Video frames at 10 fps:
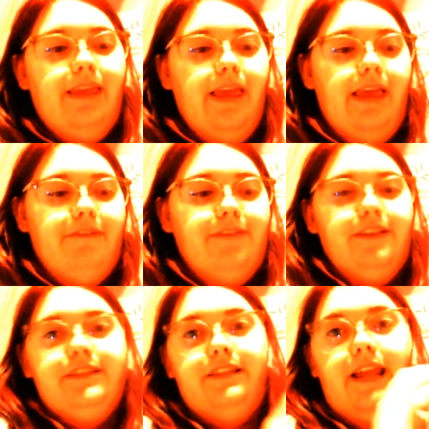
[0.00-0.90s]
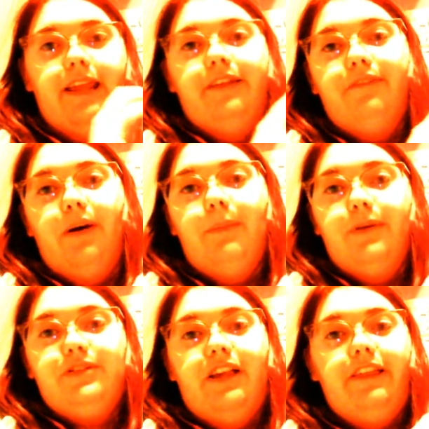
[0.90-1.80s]
If it's negative, I'll
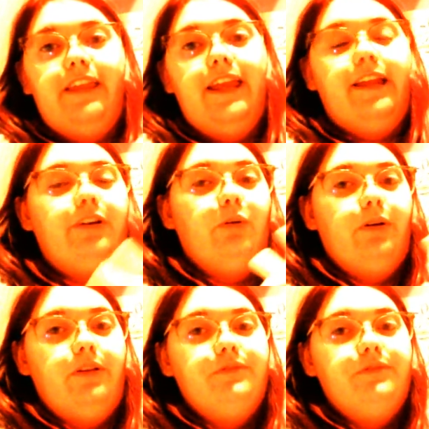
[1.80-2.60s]
most likely ignore those